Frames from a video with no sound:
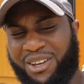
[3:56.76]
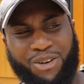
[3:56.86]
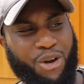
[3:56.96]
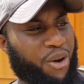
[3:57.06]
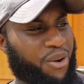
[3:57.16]

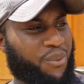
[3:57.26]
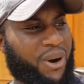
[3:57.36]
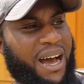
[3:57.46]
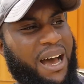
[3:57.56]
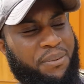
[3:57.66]
knowing
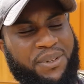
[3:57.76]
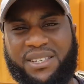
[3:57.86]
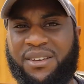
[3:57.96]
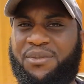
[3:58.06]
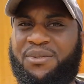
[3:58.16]
what happens
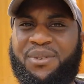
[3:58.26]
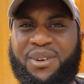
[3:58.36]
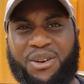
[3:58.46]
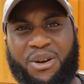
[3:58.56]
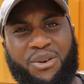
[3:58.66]
if
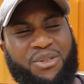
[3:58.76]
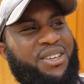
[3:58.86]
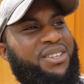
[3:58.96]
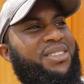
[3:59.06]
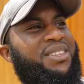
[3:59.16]

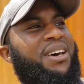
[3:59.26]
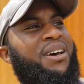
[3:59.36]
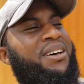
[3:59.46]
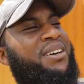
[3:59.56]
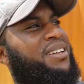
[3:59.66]

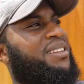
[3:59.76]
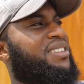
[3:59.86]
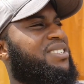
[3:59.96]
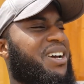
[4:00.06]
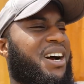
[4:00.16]

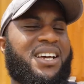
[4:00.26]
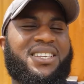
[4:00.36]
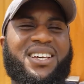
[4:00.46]
the skies